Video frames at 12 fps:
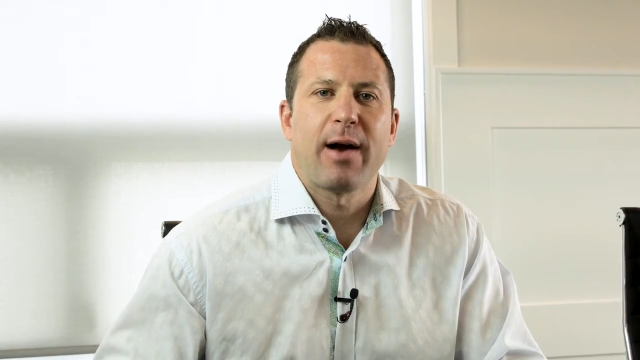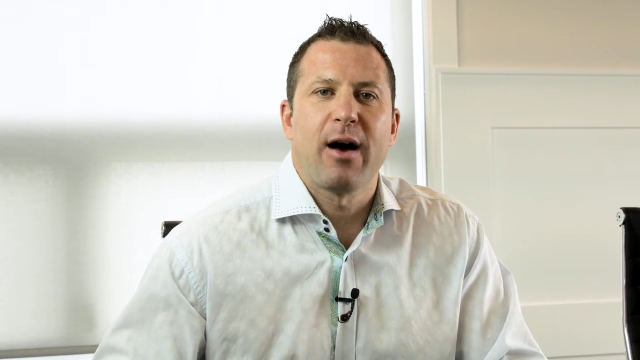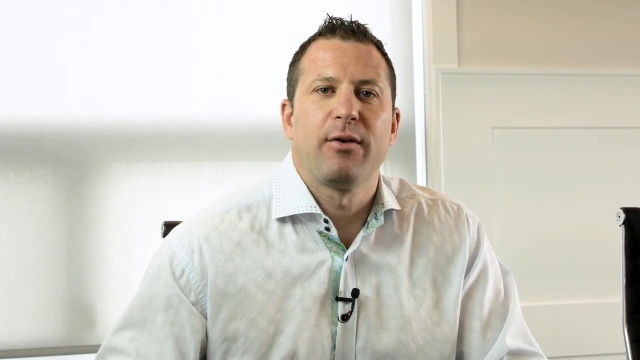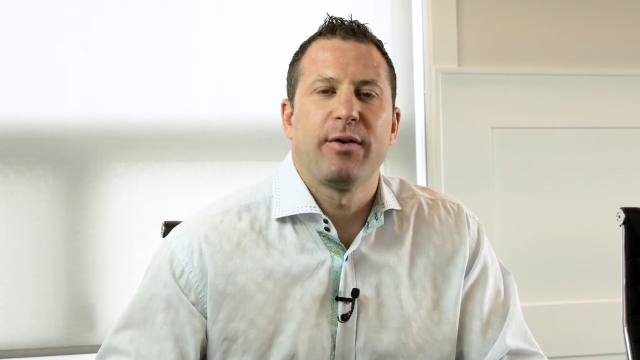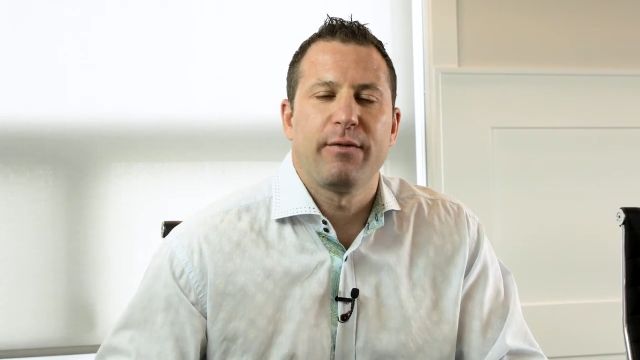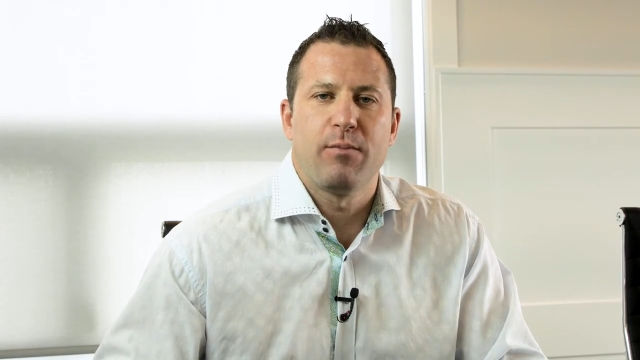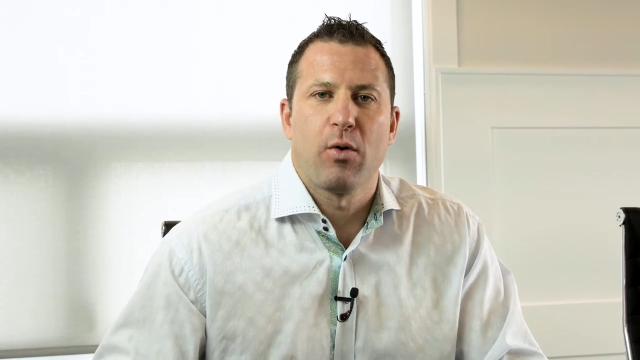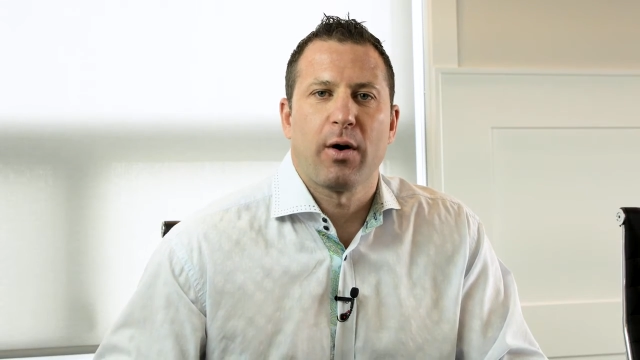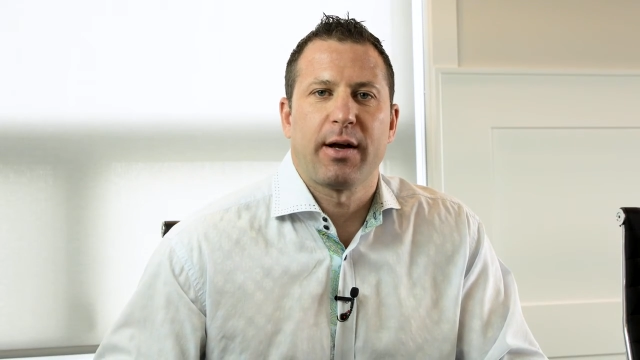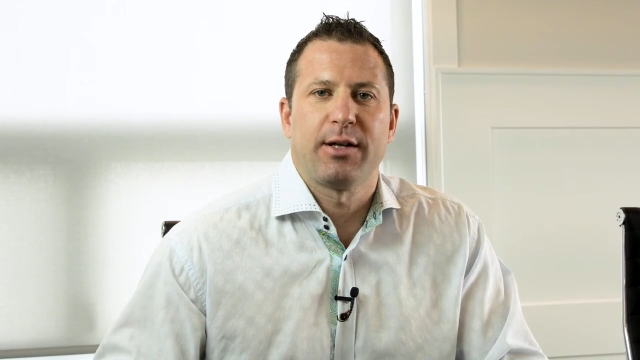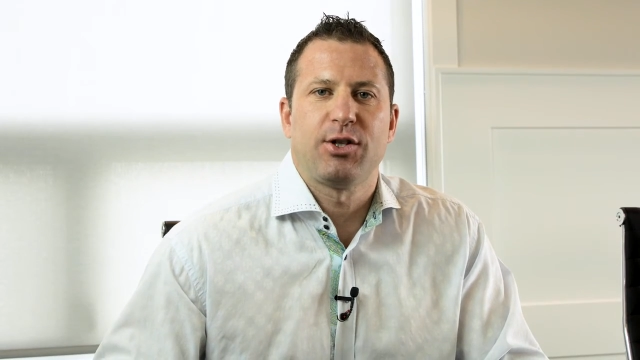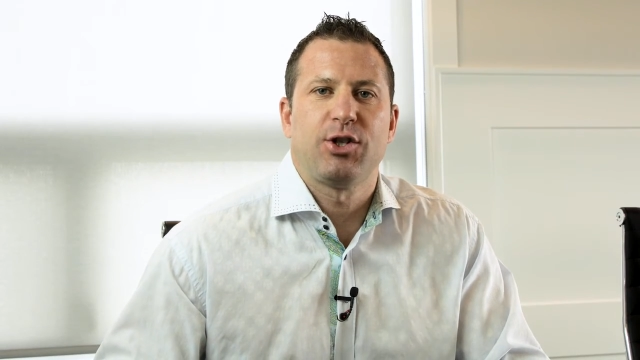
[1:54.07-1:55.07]
round of
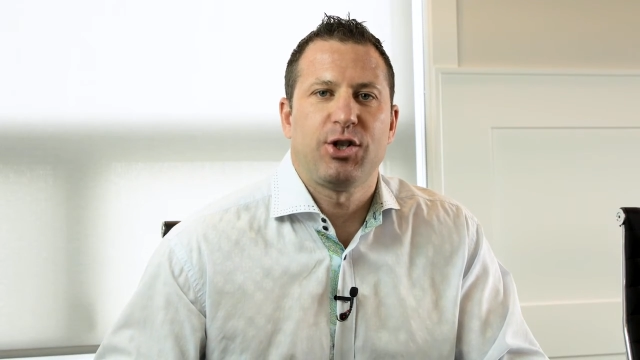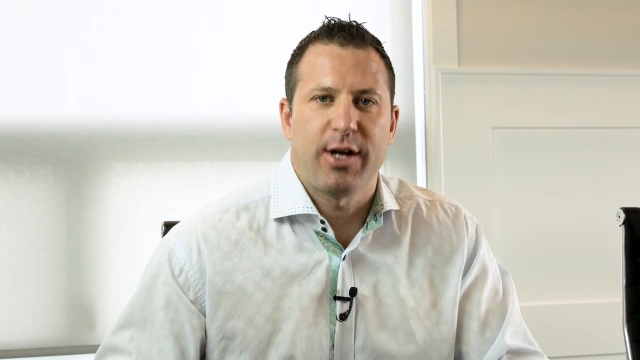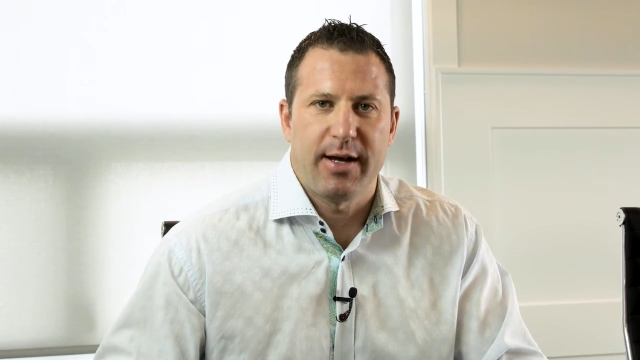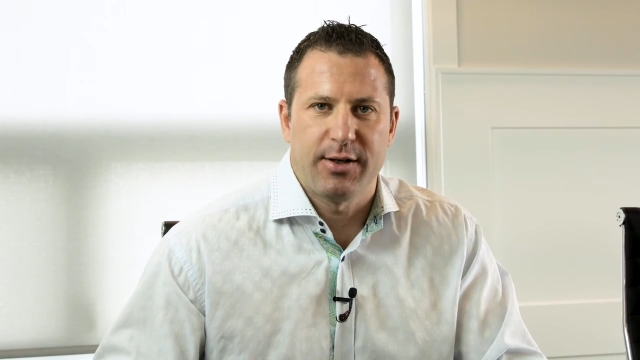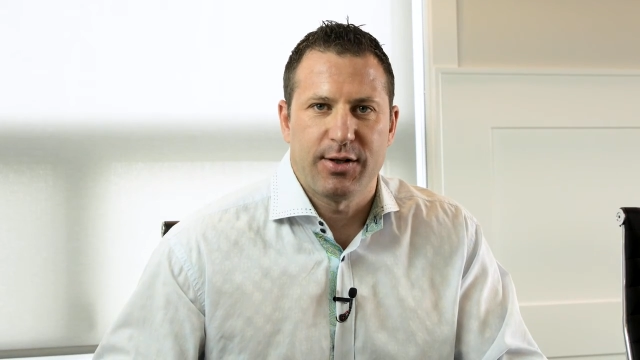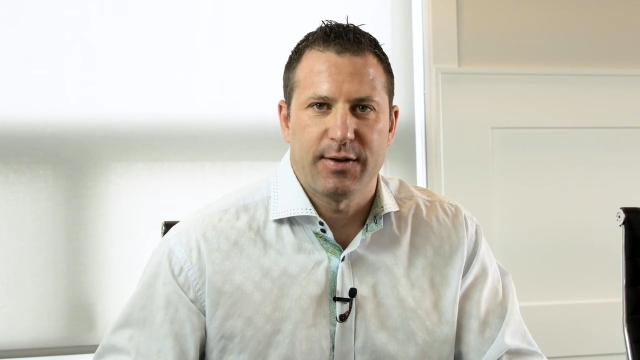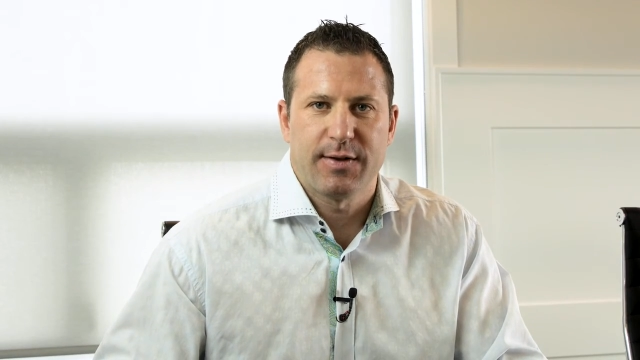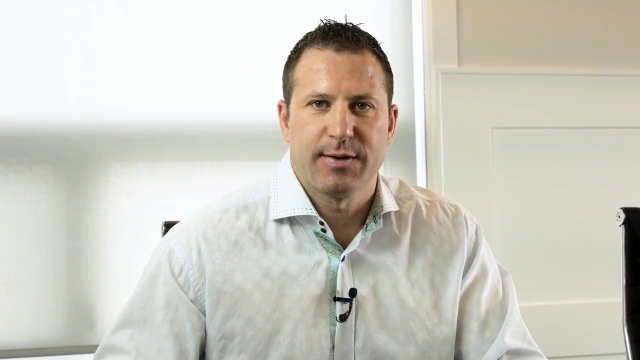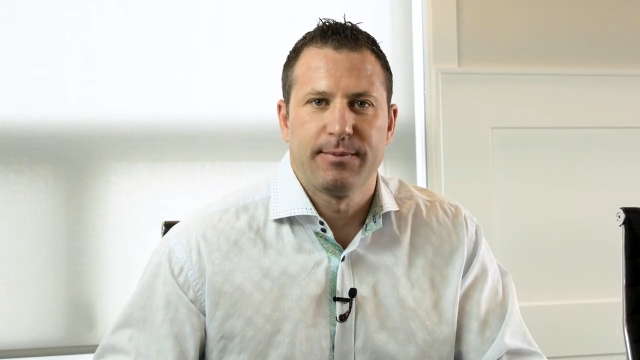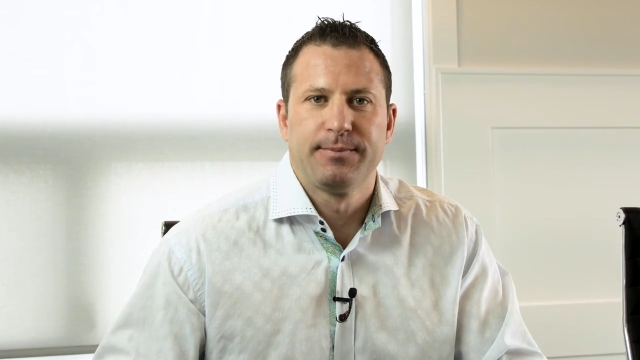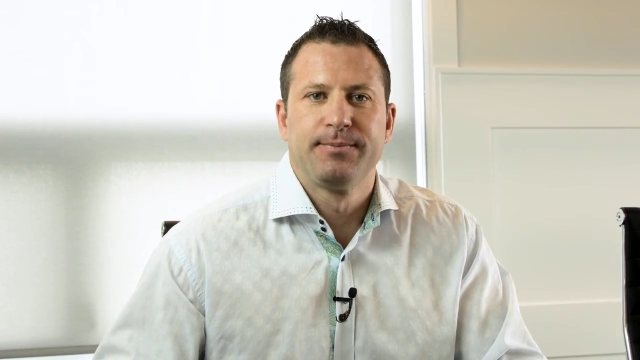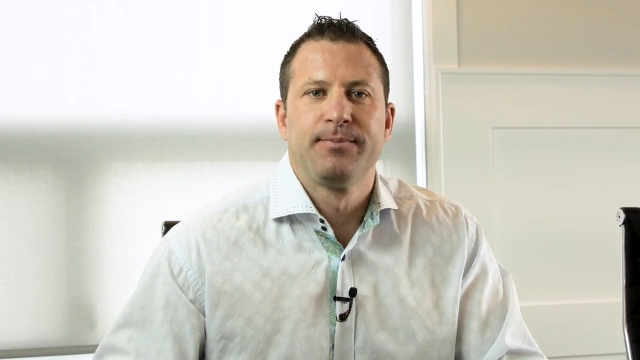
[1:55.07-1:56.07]
mortgage changes.